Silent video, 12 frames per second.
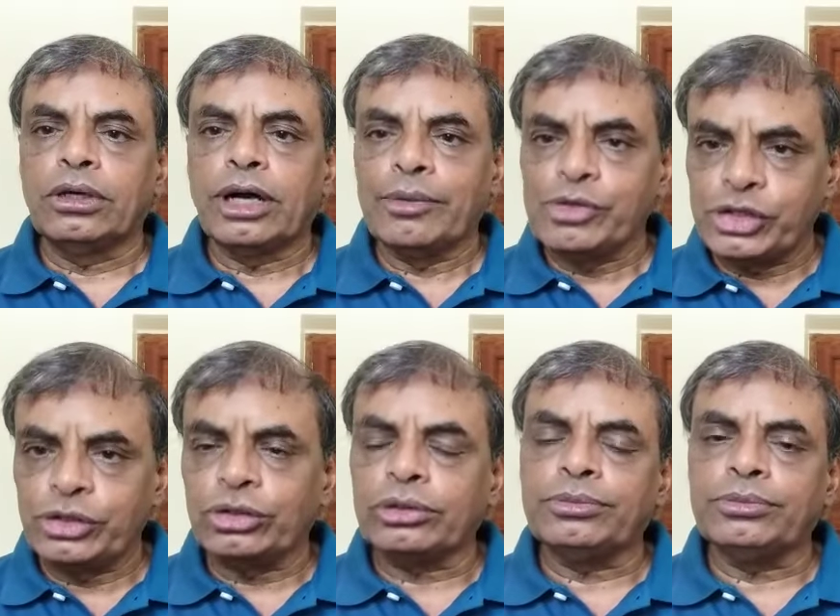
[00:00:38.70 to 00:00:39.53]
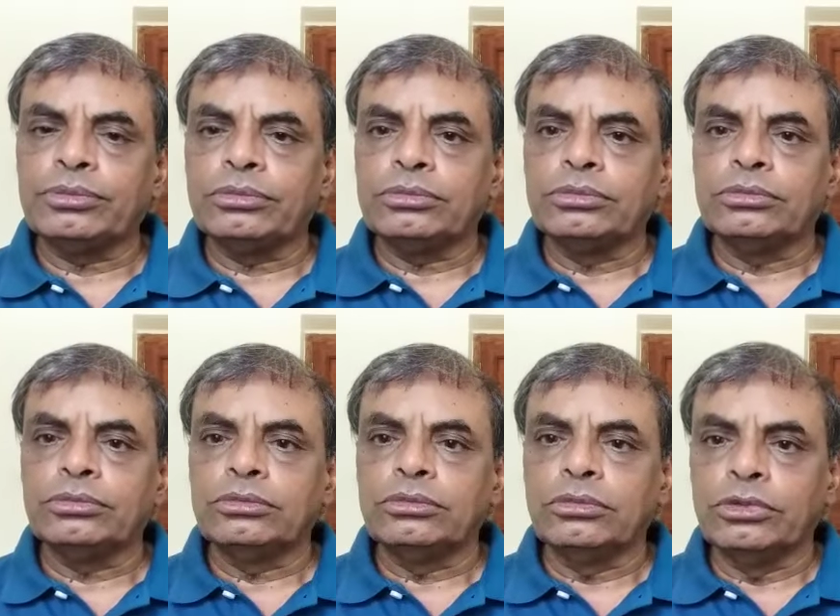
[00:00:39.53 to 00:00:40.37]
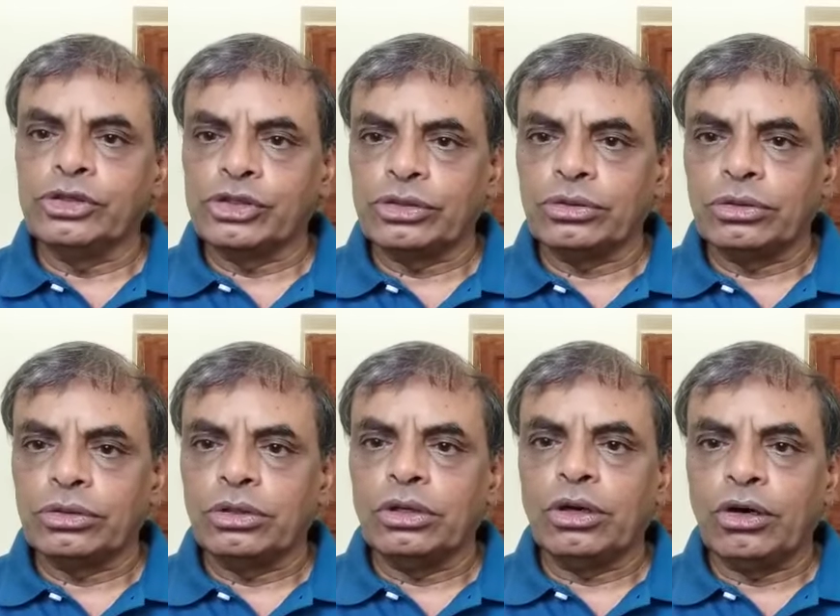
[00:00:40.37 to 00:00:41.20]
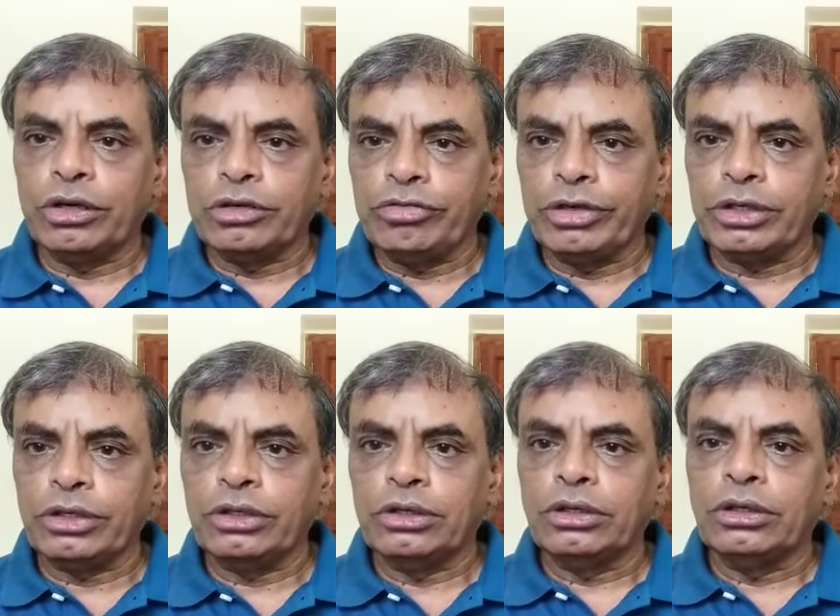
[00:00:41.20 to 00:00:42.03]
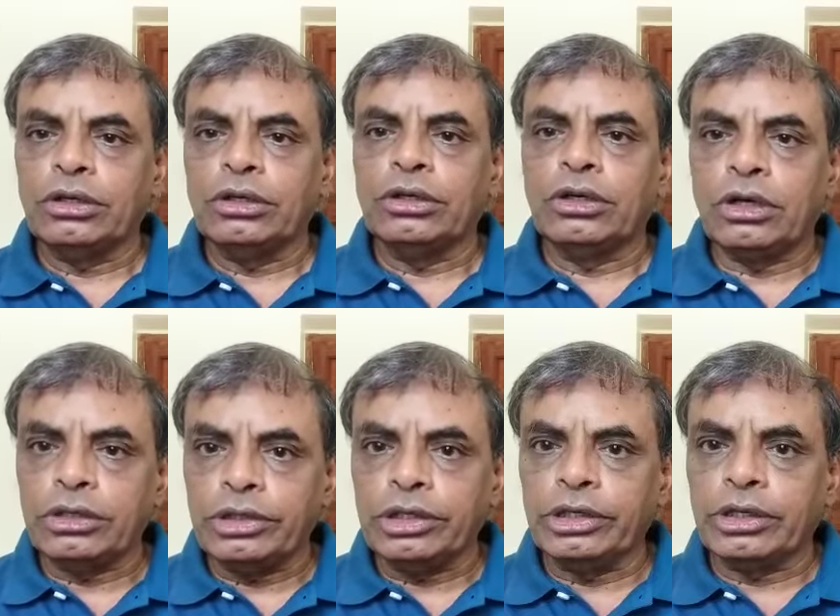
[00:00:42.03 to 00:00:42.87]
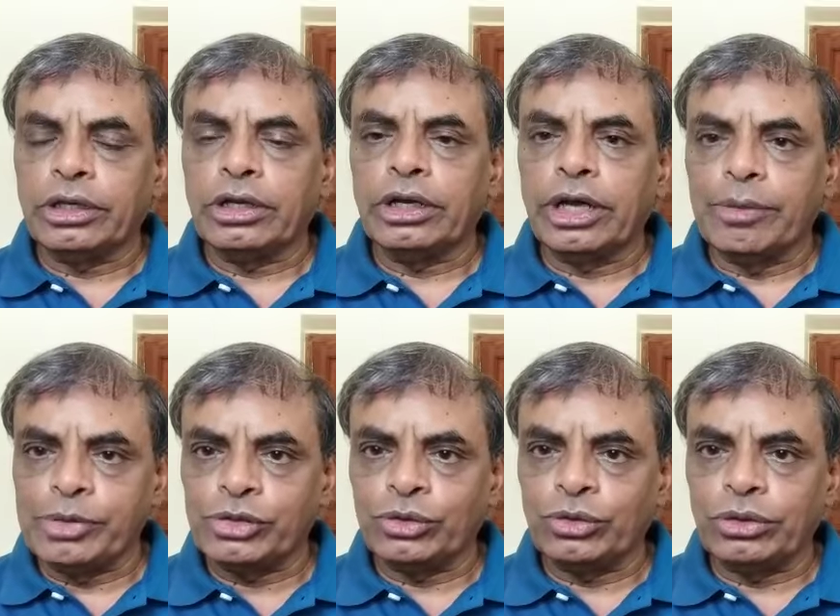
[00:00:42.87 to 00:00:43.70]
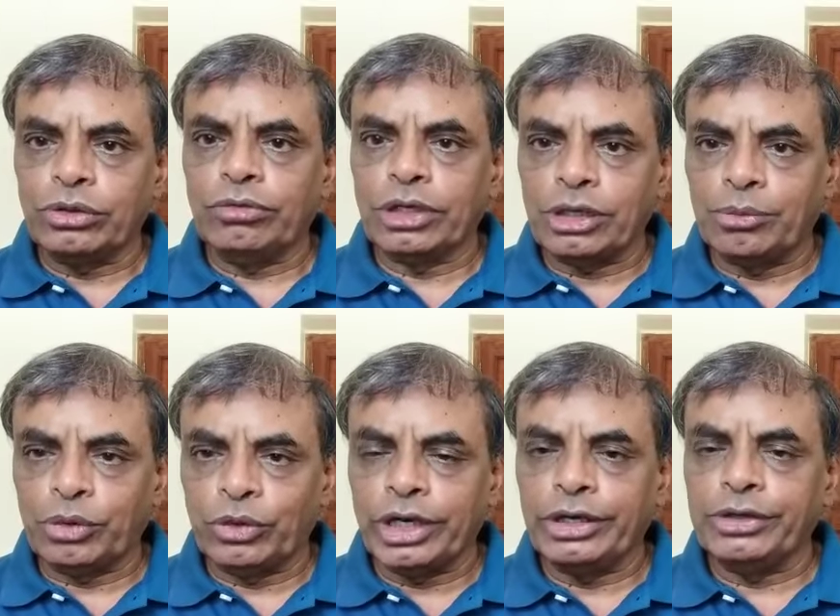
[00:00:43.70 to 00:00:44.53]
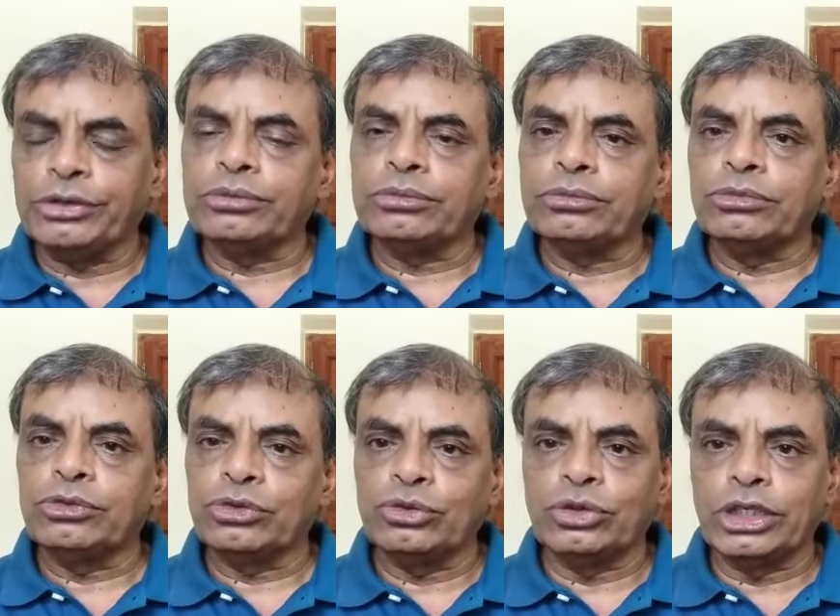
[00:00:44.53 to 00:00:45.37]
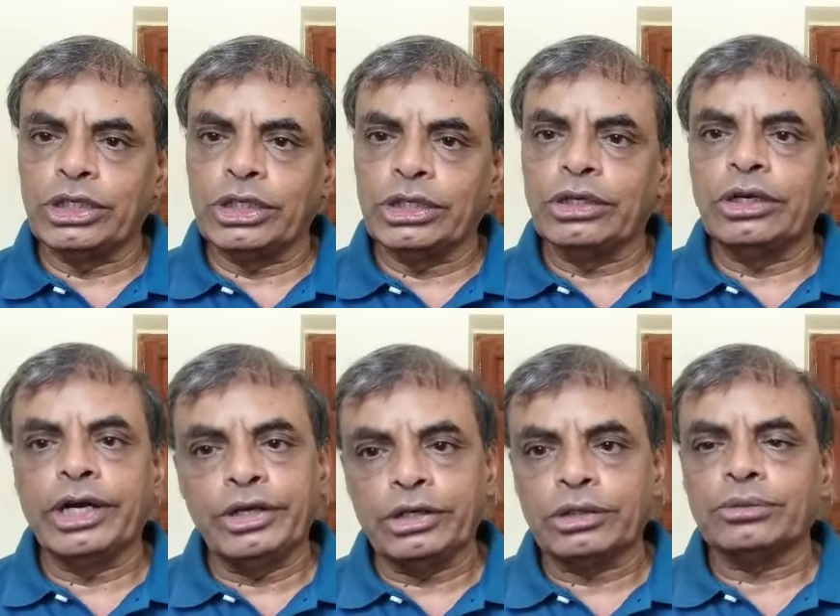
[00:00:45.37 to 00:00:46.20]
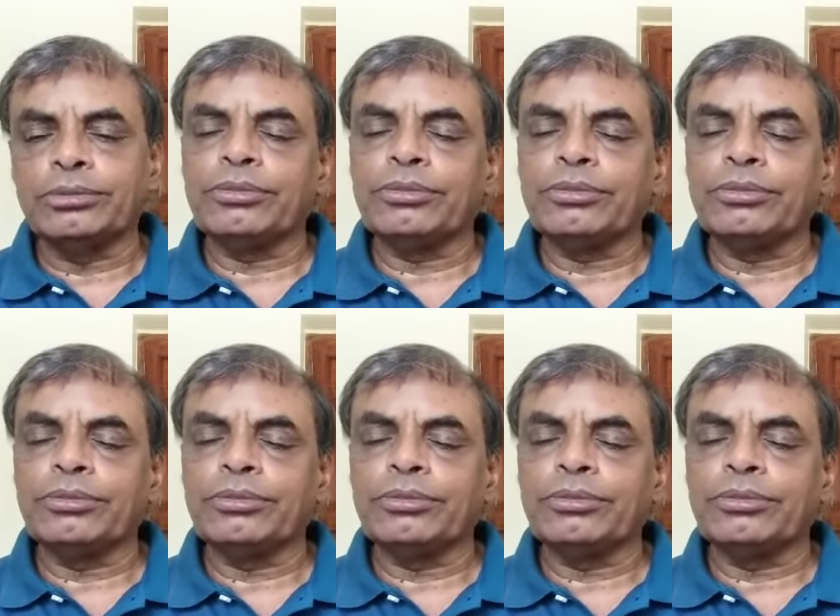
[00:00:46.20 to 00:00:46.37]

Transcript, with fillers: I am sure this horrific, haunting episode will come to an end sooner than later.